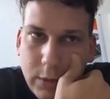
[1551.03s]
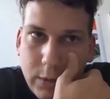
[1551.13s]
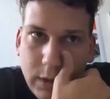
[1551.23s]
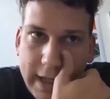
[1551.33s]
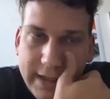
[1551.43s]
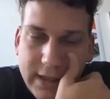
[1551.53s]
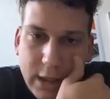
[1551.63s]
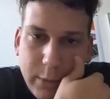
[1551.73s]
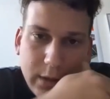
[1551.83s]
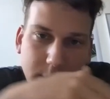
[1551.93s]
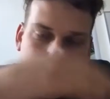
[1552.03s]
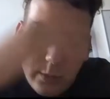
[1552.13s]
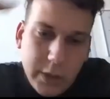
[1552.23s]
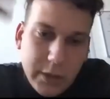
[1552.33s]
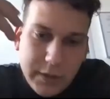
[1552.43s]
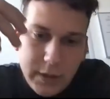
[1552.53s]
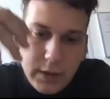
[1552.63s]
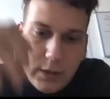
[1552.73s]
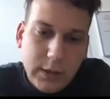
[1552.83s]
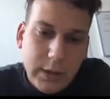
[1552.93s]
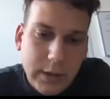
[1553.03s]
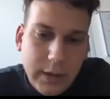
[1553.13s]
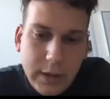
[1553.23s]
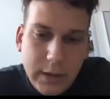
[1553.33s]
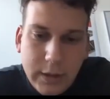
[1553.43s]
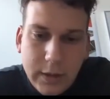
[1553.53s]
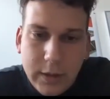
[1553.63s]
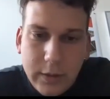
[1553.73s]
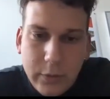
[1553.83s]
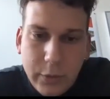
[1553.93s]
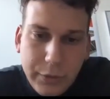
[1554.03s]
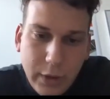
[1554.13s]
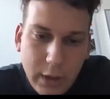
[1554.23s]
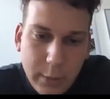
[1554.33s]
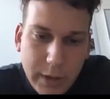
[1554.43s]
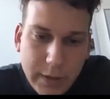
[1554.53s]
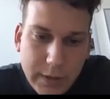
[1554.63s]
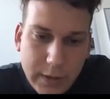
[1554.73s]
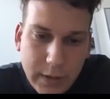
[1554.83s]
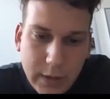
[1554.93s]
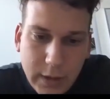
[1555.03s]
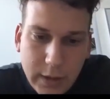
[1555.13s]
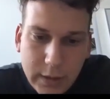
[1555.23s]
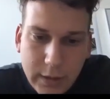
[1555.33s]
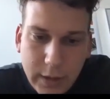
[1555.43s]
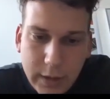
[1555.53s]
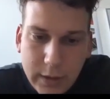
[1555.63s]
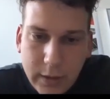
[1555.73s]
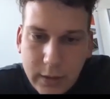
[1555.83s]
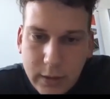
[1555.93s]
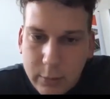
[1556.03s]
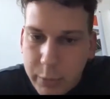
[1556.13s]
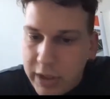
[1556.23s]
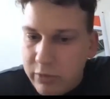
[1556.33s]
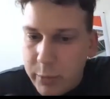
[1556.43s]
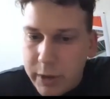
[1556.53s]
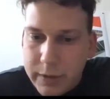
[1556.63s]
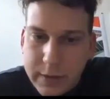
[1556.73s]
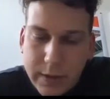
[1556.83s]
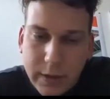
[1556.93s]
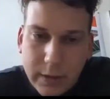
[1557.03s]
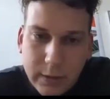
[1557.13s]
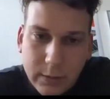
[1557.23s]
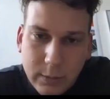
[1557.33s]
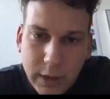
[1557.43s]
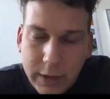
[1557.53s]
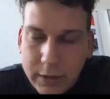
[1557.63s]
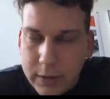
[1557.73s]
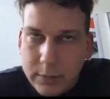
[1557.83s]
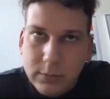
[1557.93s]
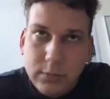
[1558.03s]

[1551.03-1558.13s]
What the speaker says: landscape in bigger scale, then the water elements, and then pavements, and like the